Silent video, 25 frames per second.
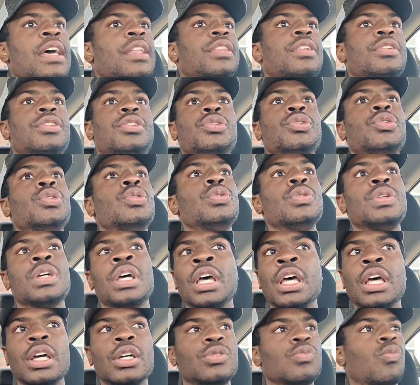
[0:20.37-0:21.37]
the dude
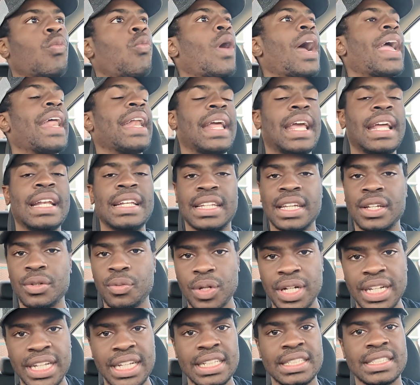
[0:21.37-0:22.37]
went and did
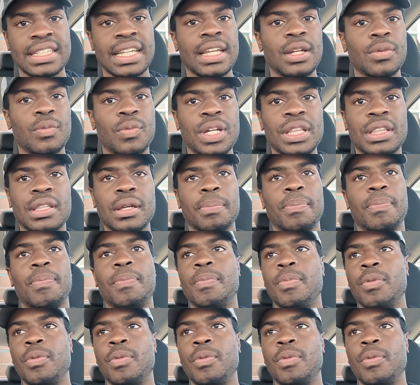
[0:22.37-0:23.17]
what he did with the